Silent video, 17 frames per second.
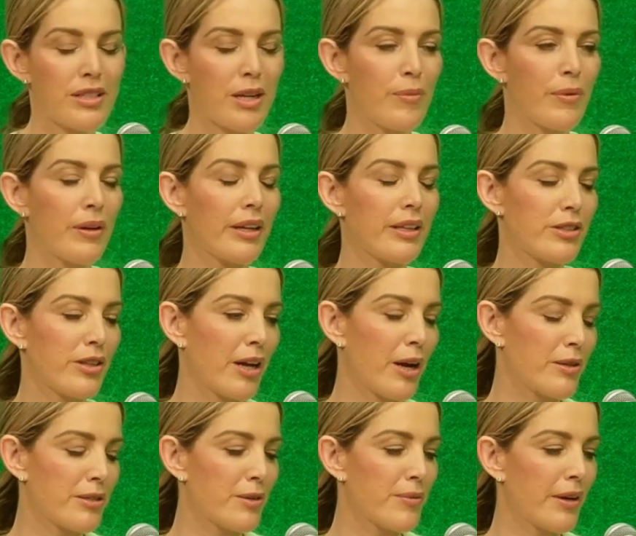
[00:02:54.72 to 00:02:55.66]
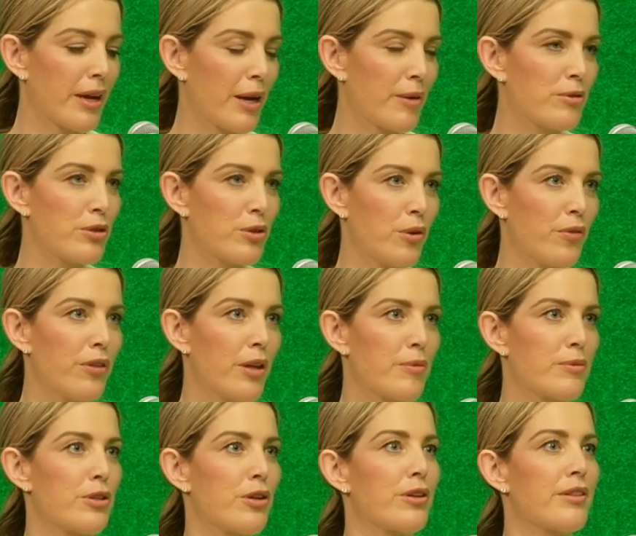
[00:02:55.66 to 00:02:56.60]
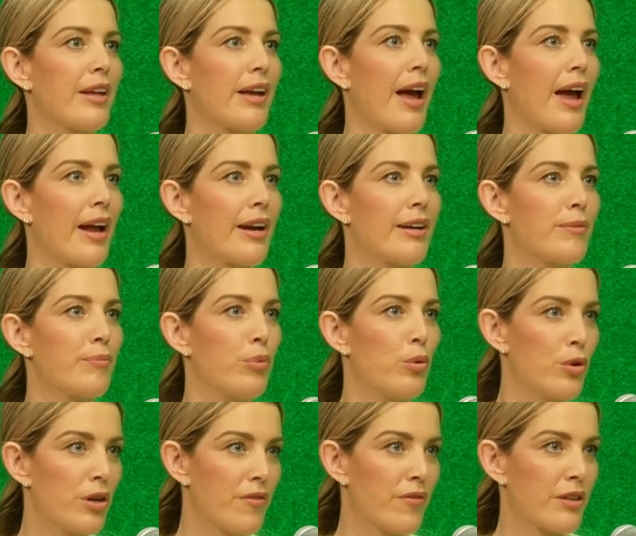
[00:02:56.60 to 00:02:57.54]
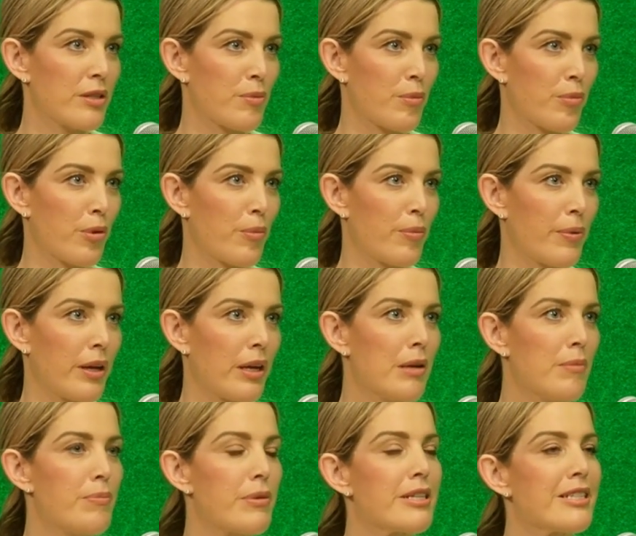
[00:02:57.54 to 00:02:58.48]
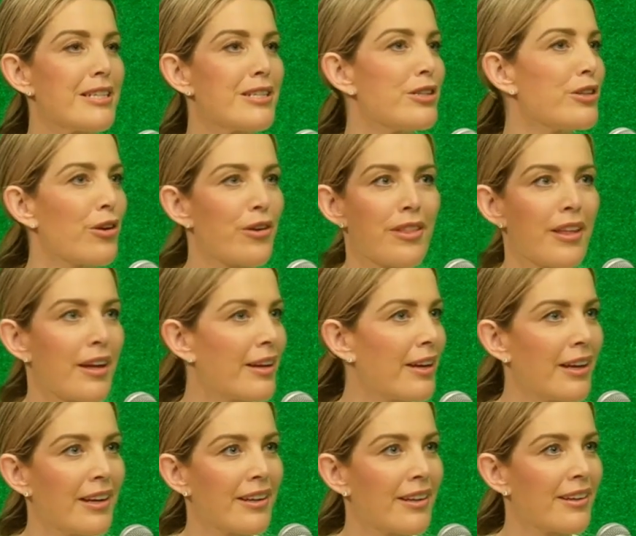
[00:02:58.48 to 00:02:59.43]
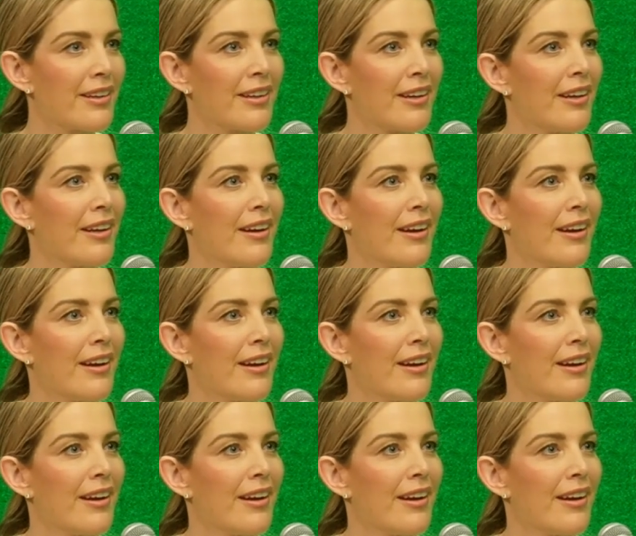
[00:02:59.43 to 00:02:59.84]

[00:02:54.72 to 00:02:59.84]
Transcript: someone came to you off the episode, they had bought an investment property but didn't know they needed